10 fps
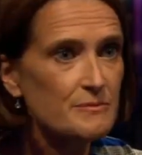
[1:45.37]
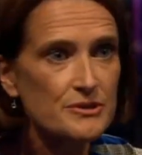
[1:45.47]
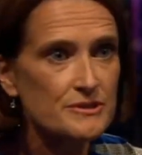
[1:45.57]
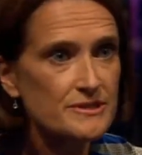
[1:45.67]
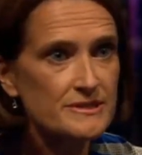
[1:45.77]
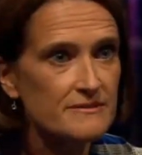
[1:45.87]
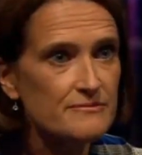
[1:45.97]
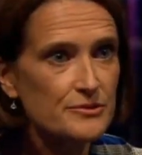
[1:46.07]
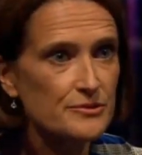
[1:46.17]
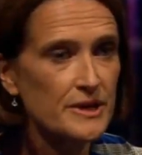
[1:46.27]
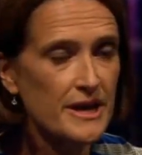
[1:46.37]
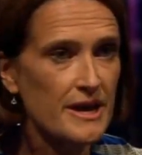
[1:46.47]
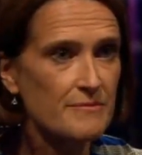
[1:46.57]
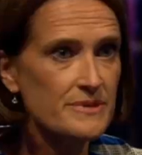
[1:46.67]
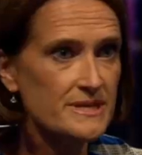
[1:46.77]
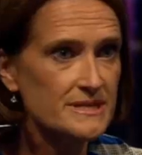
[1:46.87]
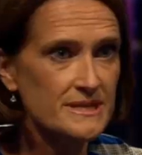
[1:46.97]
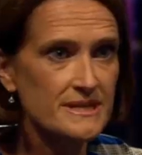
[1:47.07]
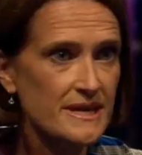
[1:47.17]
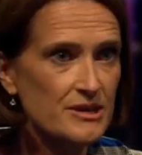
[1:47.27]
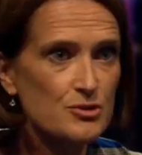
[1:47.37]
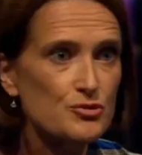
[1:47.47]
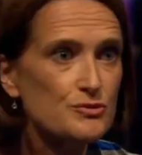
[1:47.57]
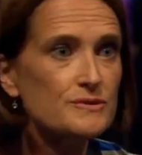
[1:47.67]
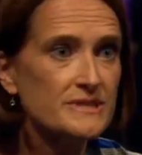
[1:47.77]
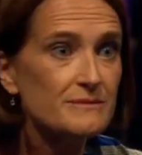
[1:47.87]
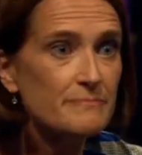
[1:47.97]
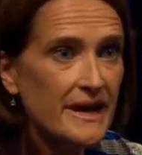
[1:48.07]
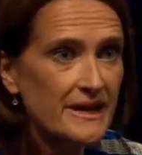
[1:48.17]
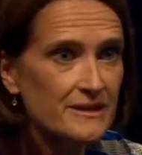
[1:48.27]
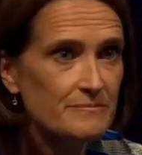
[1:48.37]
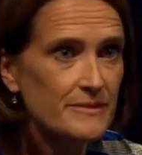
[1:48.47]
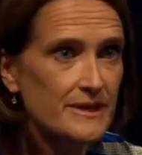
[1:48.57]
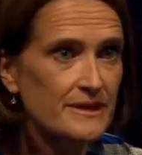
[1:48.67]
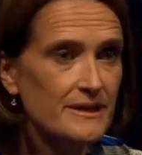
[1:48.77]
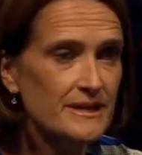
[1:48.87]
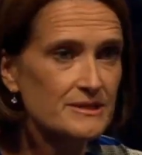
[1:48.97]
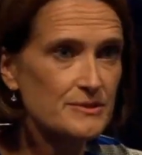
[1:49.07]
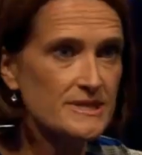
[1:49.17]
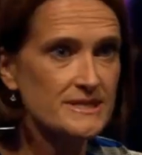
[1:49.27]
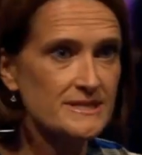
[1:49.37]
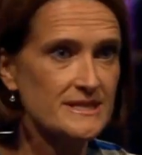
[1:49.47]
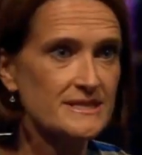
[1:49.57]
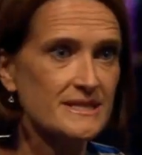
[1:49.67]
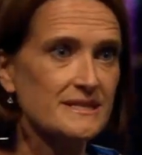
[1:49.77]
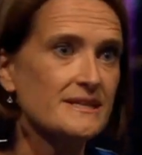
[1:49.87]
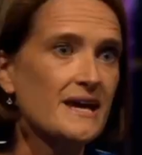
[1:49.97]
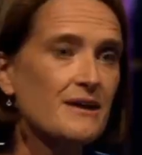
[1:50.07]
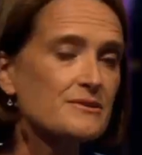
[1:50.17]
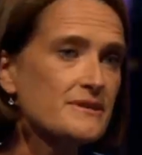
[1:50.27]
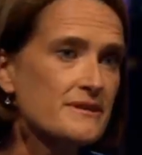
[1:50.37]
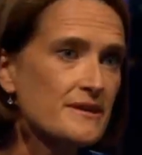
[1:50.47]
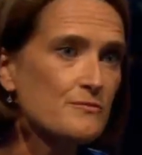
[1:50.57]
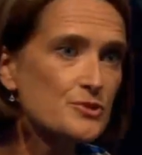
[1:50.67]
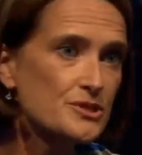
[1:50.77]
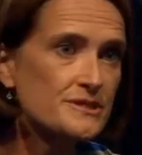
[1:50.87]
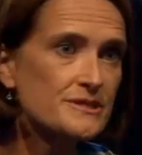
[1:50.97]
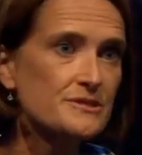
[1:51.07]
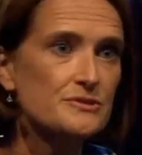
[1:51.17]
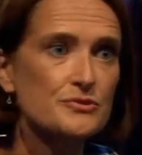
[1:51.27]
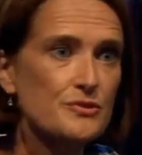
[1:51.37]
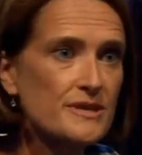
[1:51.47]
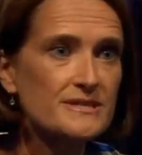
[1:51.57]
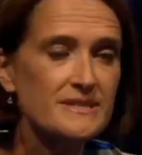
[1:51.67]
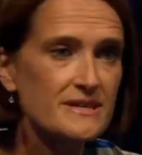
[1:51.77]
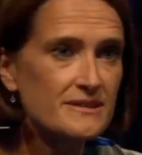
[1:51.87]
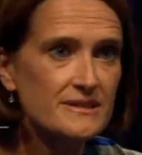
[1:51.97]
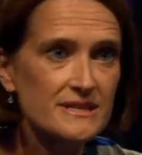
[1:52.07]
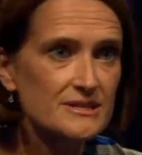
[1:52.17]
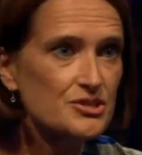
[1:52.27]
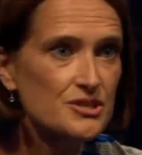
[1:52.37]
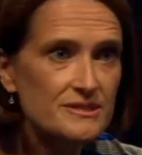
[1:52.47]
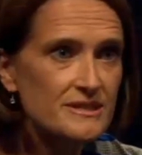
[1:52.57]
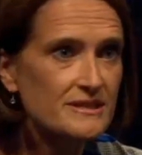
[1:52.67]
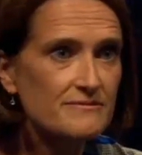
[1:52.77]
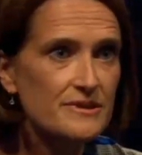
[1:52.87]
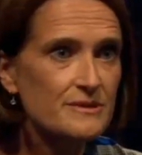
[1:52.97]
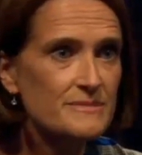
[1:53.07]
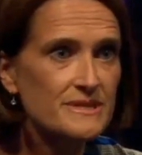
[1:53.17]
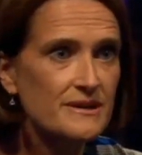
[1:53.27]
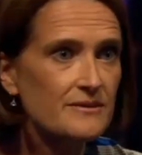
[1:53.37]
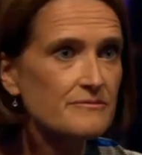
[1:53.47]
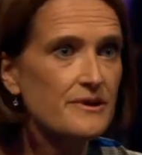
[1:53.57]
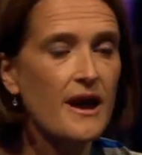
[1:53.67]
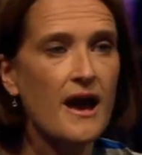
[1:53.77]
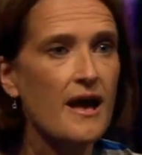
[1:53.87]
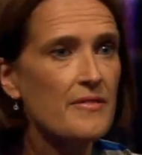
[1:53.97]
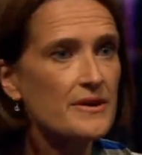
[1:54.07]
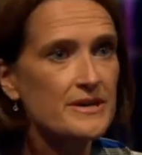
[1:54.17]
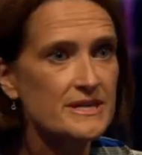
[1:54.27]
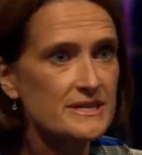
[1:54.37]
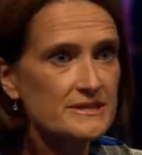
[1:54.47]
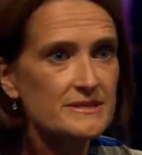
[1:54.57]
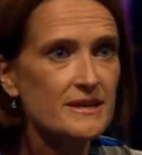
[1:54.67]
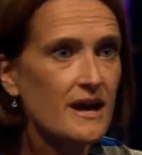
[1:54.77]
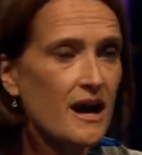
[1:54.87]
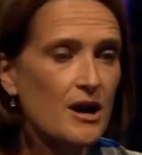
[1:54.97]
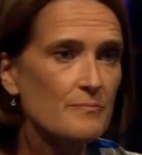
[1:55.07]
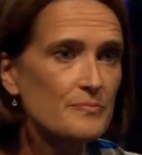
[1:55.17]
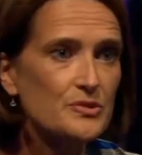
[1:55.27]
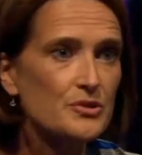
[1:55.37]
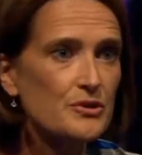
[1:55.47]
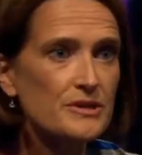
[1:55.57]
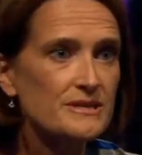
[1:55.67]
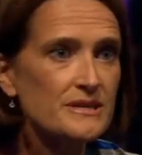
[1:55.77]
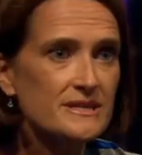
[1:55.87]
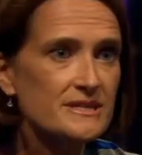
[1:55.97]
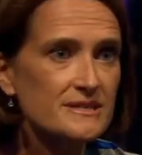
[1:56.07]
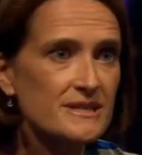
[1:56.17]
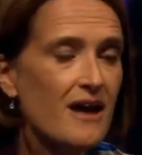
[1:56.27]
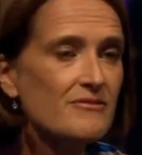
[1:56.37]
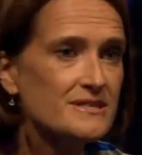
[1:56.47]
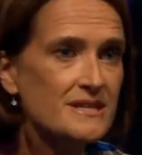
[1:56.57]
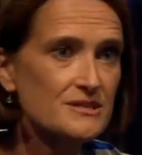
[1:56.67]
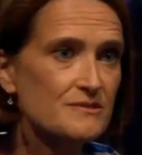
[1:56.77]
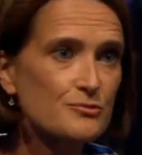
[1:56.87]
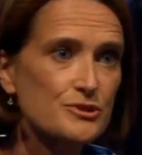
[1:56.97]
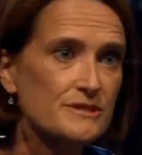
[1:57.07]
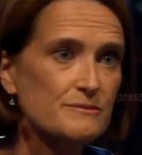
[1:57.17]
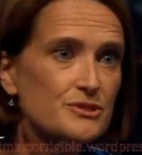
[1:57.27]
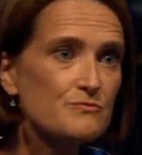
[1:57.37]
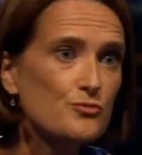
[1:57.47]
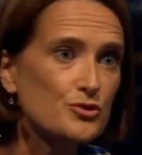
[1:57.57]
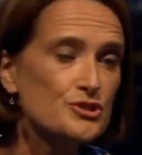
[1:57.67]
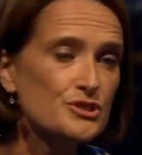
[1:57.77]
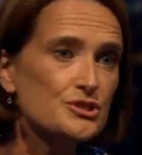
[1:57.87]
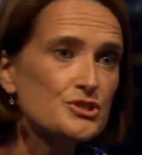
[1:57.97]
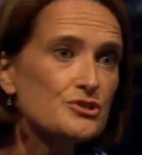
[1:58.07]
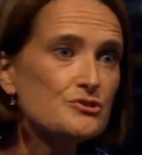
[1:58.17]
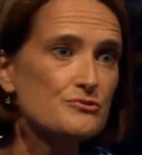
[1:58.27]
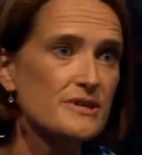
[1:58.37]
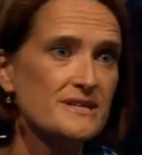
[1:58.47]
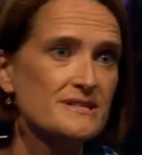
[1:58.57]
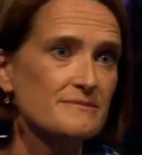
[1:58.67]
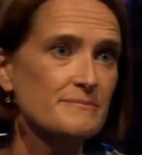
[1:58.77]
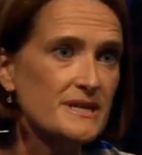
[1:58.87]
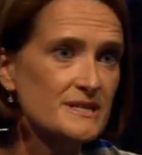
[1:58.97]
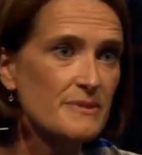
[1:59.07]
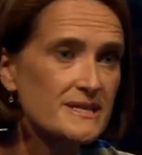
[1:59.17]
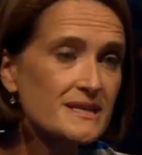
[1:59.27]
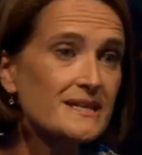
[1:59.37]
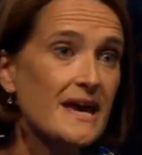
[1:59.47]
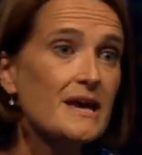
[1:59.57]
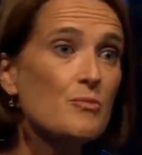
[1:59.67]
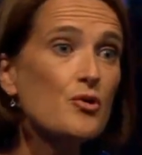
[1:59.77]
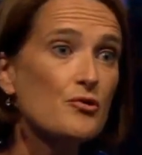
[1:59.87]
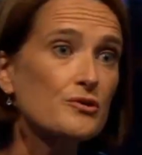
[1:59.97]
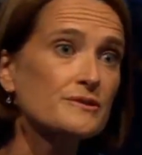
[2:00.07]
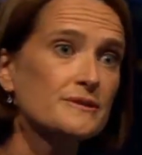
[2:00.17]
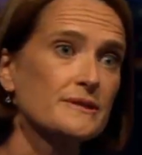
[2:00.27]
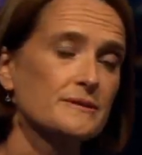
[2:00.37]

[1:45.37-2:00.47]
spoken mm. to several M Ps today who did back him in twenty sixteen and now say they wouldn't. You know, they say that he's just in it for himself and that he's, um, you know, he, he doesn't have a sense of what he would wants to do. He's, he's basically amoral.